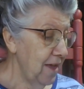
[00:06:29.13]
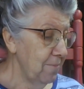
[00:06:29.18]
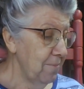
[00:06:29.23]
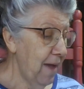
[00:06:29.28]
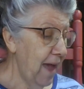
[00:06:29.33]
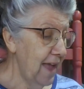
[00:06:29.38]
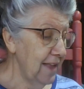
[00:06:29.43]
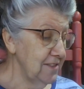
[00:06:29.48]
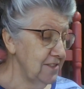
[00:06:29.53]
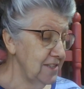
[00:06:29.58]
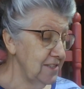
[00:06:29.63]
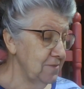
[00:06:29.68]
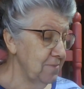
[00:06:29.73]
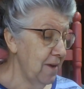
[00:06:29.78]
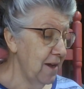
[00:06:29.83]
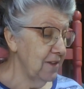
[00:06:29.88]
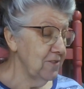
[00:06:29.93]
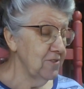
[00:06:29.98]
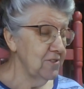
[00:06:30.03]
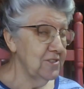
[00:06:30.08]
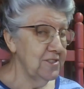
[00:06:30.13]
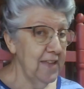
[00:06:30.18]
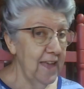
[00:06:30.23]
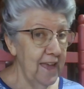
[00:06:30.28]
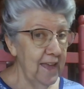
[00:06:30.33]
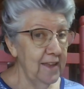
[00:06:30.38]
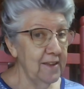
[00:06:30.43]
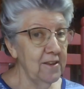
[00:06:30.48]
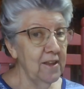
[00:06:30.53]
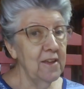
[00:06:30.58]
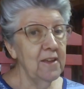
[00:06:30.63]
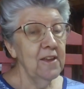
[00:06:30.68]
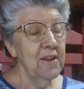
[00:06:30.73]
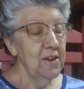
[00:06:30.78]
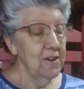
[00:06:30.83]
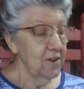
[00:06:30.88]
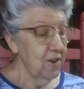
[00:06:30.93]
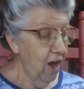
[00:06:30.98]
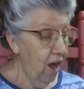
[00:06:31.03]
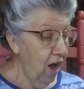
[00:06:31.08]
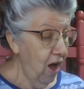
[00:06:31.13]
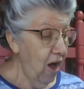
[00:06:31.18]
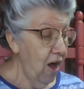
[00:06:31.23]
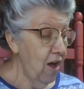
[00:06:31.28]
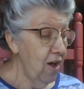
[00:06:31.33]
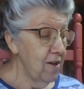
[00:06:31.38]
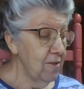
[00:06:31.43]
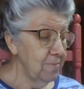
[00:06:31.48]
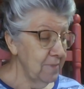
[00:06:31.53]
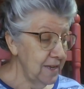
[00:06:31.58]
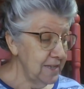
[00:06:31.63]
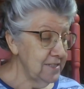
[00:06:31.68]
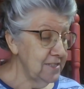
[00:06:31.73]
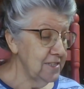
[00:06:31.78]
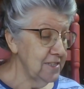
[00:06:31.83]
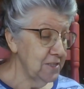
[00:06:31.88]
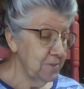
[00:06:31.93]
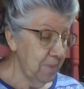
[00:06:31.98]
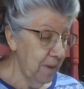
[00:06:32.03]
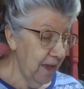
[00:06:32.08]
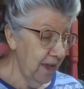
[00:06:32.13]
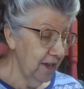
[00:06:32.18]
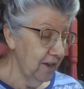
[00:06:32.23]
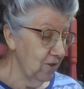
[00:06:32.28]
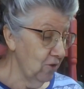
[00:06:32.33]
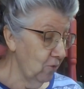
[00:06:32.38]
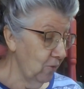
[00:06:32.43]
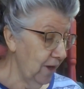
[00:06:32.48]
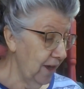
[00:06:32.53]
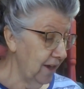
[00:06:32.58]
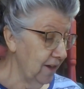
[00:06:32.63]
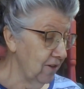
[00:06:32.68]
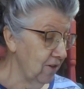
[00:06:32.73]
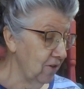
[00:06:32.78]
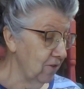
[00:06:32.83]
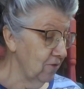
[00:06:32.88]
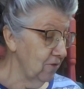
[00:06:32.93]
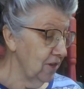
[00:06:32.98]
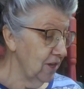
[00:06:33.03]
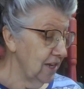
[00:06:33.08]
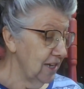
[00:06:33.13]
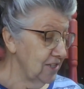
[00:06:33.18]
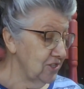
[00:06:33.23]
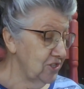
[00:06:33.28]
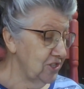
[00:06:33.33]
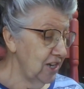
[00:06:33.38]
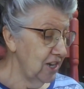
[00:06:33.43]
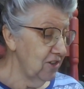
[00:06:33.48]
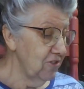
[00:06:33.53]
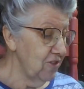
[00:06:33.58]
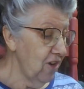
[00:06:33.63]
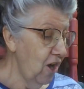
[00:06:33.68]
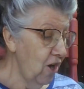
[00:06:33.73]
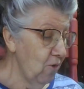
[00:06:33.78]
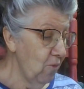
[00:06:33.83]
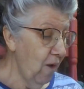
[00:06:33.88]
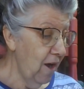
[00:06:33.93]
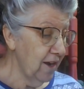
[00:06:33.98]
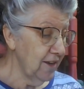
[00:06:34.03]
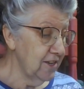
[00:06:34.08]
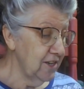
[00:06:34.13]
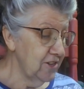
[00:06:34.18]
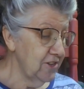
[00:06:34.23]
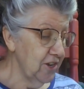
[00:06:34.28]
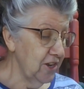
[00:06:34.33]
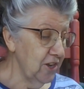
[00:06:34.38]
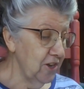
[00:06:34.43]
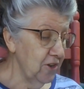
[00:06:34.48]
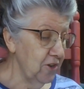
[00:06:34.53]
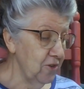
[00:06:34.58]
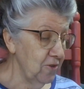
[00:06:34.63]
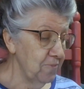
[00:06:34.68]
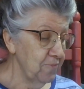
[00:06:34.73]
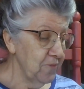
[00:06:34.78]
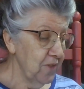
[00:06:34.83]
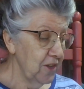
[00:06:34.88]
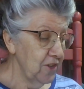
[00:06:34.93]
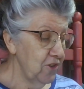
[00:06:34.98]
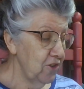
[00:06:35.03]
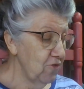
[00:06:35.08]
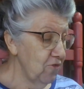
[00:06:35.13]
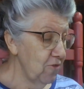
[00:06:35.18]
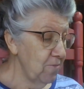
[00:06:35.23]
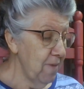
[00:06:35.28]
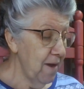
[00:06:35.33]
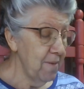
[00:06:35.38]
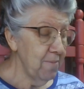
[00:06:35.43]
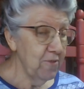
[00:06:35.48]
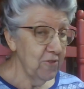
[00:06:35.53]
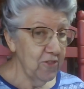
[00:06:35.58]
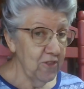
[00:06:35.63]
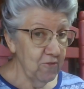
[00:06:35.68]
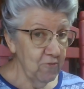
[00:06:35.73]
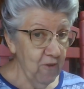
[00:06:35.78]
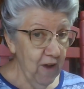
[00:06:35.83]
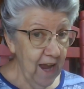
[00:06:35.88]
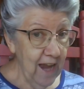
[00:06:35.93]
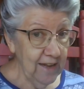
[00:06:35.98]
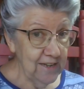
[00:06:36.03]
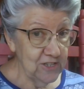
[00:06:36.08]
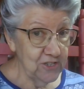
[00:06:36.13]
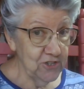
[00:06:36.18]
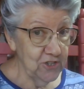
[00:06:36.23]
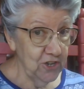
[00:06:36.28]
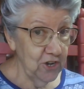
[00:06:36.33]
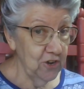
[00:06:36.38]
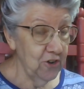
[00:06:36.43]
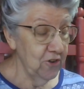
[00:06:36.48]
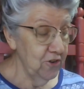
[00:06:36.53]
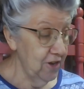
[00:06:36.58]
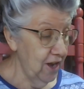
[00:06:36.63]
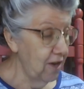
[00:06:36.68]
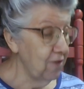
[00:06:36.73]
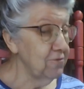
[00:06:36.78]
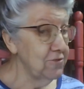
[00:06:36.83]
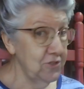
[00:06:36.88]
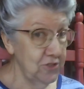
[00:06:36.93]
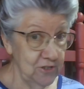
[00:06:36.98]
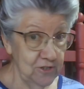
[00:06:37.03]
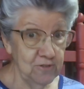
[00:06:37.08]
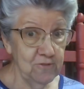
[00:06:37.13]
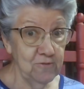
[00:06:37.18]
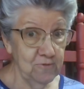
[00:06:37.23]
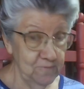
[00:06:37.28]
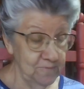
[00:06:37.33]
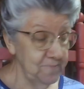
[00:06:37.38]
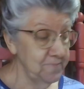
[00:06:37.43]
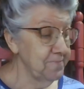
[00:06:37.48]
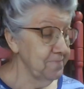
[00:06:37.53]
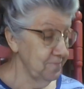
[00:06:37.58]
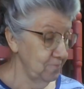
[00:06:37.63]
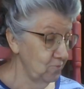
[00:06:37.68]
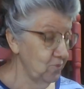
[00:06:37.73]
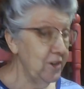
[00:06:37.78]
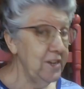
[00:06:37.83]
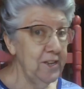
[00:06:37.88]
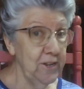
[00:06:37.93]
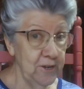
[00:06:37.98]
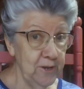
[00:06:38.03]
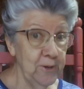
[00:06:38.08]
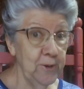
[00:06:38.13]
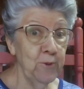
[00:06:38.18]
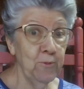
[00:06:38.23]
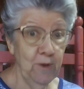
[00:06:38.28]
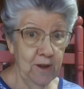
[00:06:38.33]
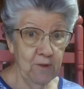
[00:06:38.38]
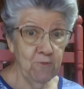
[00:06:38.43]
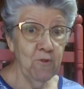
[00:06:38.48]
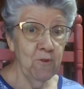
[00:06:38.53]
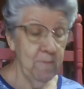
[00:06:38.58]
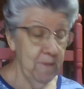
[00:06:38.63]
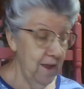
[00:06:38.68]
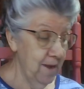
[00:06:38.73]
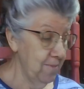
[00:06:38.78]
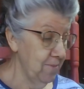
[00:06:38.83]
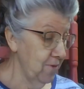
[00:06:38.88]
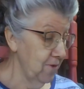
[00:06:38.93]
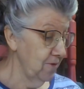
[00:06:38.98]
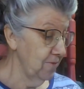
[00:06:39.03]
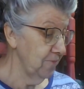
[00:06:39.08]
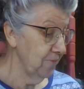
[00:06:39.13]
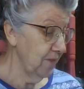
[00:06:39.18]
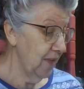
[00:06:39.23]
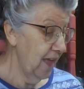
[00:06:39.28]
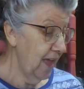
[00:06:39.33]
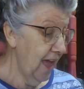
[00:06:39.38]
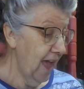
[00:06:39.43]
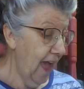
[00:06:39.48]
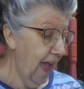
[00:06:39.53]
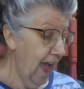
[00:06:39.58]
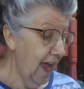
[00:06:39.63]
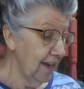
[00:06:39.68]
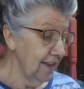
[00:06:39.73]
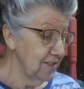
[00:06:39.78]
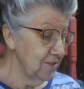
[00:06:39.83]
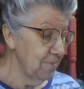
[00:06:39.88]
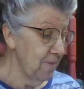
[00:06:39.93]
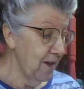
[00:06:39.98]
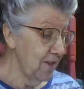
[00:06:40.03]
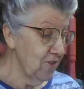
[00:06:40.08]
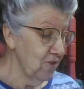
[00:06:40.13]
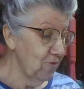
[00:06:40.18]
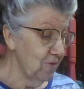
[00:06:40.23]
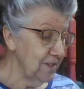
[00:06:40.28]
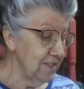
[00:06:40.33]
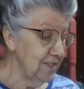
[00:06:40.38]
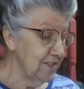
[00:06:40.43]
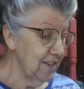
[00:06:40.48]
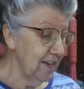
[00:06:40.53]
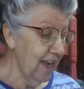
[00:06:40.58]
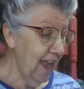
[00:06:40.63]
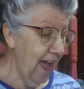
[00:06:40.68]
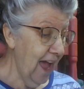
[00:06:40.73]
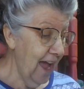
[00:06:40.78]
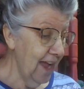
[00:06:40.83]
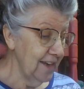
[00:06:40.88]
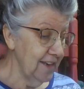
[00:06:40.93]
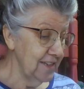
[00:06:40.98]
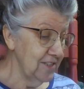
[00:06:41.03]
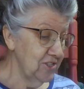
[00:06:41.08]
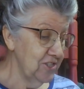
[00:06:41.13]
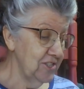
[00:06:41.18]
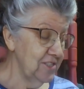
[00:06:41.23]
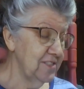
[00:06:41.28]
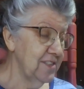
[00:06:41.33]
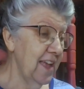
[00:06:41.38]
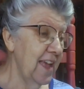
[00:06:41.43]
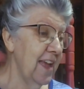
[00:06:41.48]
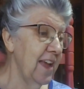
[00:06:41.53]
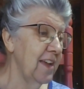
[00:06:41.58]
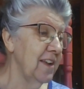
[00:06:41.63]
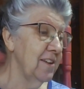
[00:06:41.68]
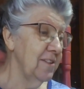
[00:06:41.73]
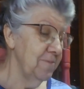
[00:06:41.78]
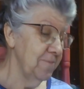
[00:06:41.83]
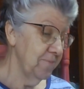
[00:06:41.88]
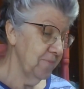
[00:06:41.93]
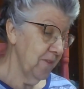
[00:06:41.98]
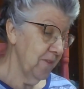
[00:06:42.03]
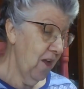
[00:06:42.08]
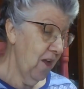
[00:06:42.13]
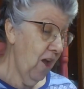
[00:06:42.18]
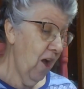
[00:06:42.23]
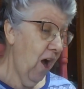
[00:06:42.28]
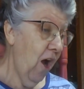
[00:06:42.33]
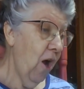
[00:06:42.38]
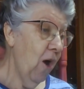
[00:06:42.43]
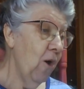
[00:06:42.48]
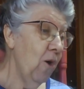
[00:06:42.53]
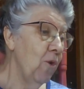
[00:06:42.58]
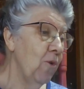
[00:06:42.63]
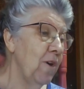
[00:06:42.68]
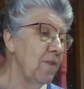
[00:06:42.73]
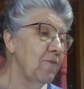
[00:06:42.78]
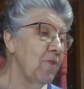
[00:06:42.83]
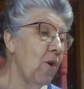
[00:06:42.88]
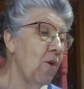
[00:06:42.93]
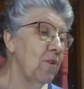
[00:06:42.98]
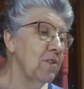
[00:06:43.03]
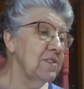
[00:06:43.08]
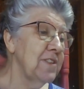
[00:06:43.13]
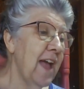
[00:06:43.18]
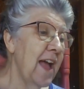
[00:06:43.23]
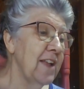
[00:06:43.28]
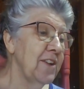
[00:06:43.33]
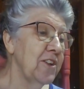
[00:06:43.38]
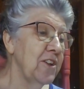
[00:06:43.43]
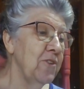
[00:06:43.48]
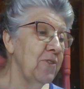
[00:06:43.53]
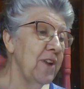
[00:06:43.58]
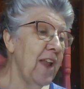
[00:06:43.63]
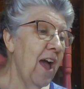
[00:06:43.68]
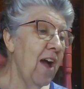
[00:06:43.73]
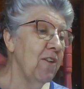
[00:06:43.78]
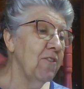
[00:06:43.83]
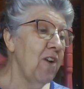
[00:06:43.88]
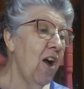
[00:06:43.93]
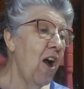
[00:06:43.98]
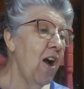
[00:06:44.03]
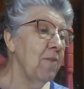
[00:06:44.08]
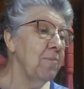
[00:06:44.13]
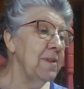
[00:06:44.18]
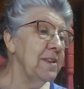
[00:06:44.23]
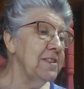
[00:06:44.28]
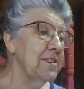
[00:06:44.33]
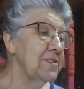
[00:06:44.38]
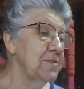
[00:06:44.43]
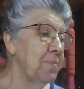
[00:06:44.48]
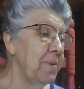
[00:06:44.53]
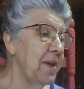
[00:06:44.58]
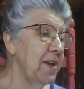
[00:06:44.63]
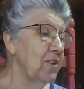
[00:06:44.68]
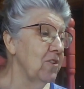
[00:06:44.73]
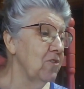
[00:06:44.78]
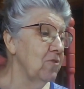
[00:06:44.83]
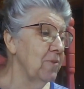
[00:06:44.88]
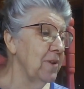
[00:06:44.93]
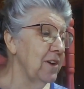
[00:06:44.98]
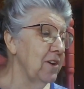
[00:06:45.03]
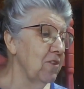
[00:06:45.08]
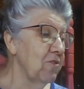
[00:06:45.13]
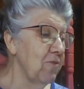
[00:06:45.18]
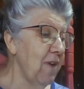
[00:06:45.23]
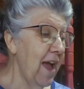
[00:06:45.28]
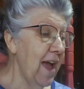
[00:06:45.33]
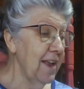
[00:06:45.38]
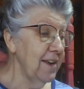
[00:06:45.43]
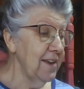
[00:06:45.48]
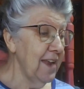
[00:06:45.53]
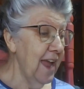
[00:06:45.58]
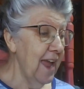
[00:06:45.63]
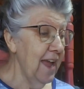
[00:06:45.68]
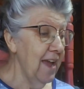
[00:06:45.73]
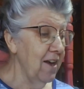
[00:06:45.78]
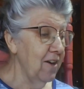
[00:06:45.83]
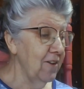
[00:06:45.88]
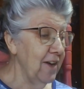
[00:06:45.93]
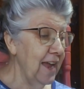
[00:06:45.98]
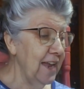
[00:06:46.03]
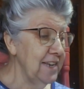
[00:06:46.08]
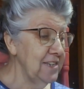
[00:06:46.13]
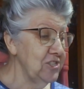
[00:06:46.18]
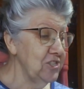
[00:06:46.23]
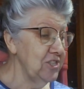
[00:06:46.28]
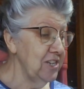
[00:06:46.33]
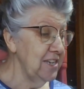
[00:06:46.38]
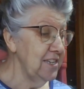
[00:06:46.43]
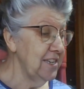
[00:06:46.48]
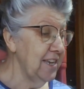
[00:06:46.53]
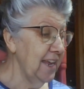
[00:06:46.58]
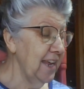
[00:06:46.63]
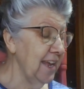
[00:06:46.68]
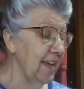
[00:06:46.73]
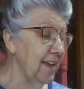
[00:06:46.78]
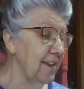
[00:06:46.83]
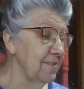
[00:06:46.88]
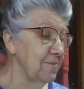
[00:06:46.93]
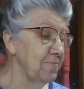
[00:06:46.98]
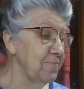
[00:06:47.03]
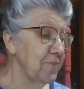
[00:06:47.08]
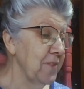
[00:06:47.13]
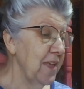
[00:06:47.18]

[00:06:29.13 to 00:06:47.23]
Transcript: Patsy's mother said, "Call Mrs. Piggle. She'll know what to do. You remember the radish cure, don't you?" "We do. We remember." Alan's mother was delighted. She said, "Oh, of course I do, and I'll call Mrs. Piggle right now." And she did.